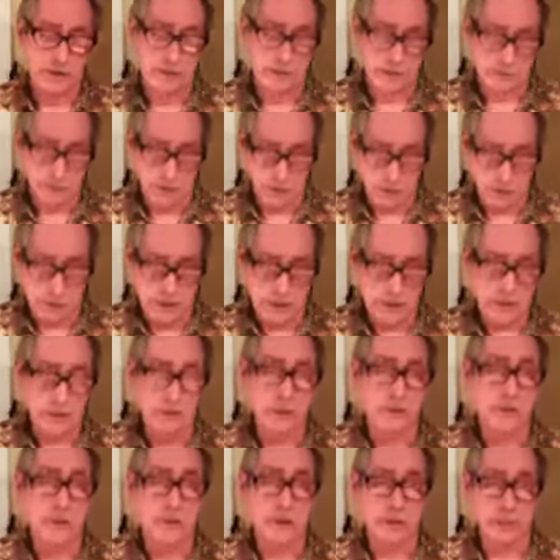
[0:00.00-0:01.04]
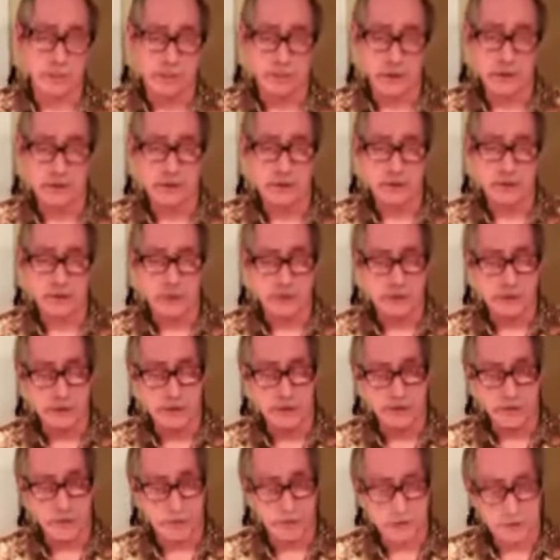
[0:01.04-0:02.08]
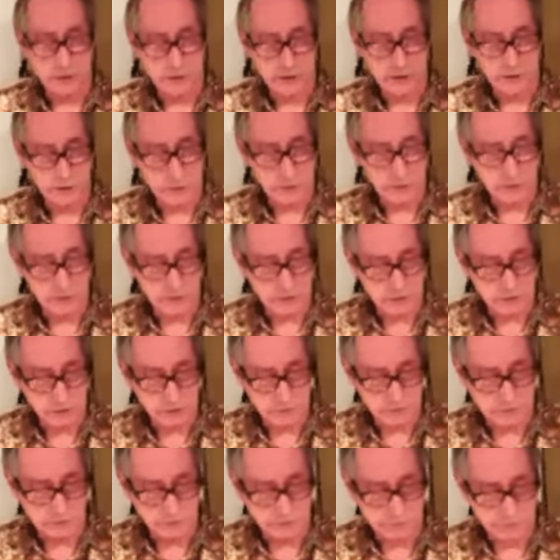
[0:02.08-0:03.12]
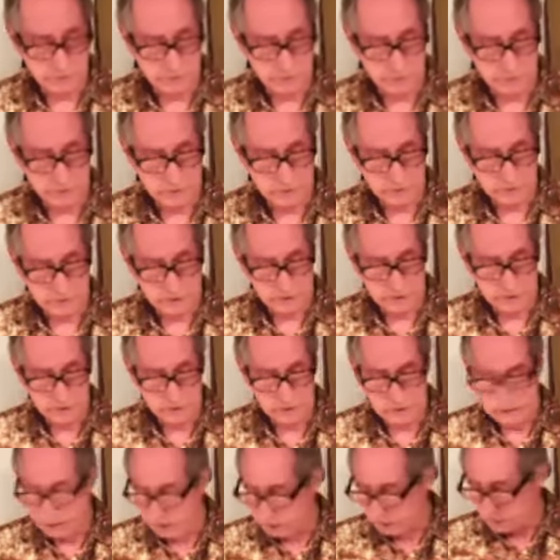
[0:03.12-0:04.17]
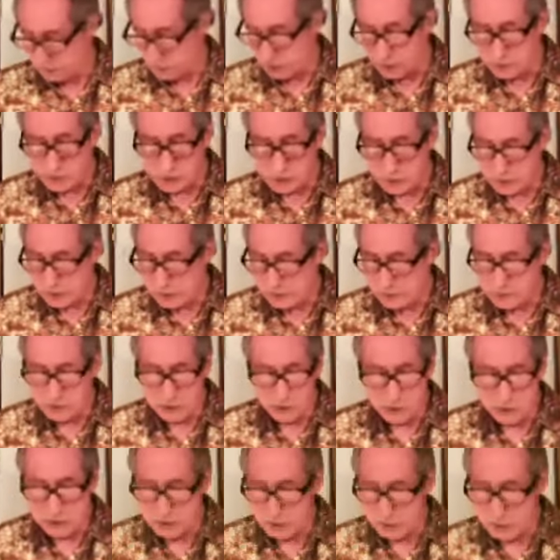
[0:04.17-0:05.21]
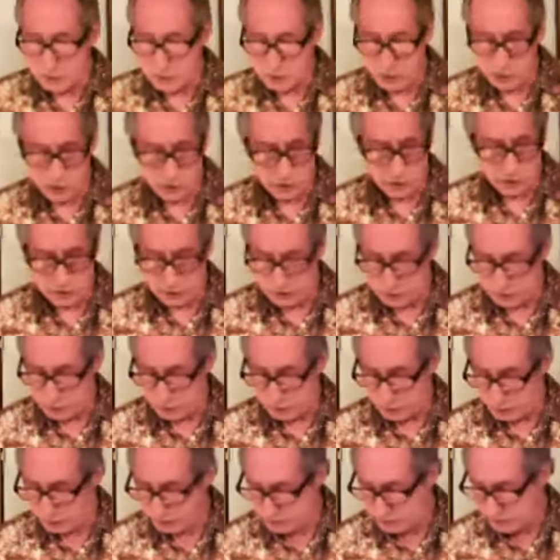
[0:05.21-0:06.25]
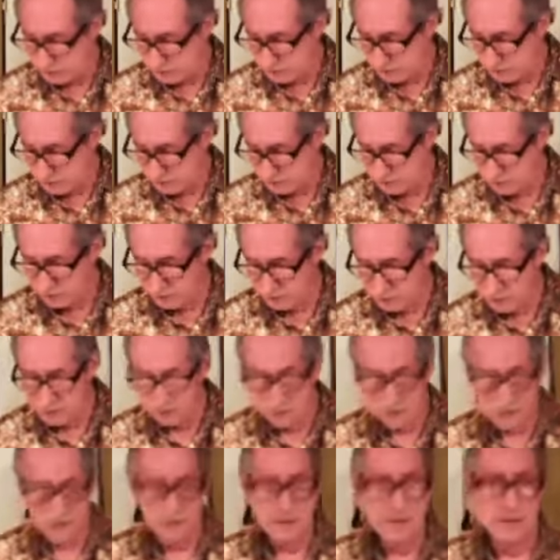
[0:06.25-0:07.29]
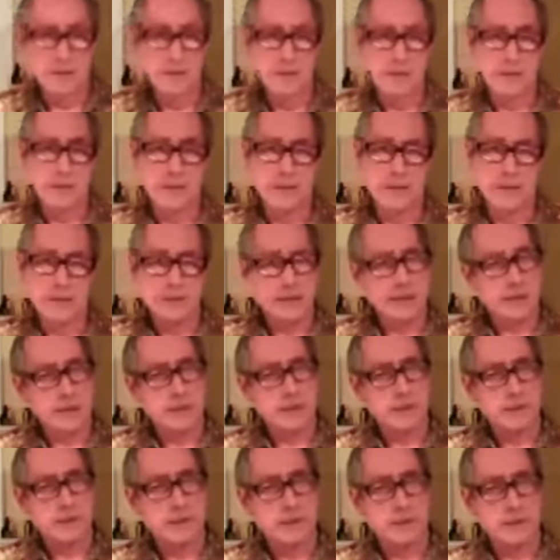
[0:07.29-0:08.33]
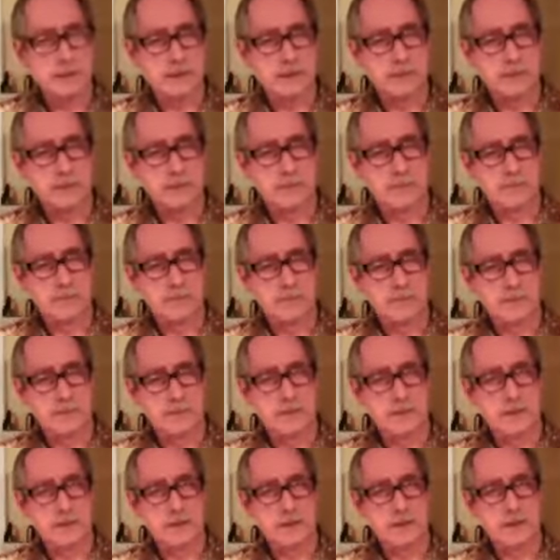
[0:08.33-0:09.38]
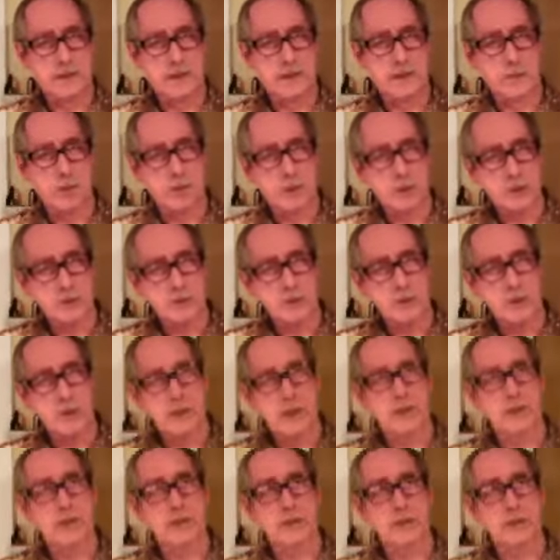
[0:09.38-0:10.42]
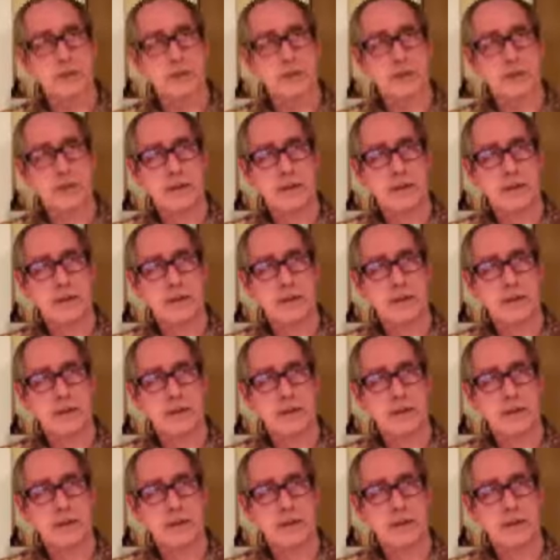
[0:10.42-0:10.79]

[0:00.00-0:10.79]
So I'll back off that brightness with the Adirondack brace stock. So I'm sure you have a zillion questions at this point, but that's kind of the basics. What you hear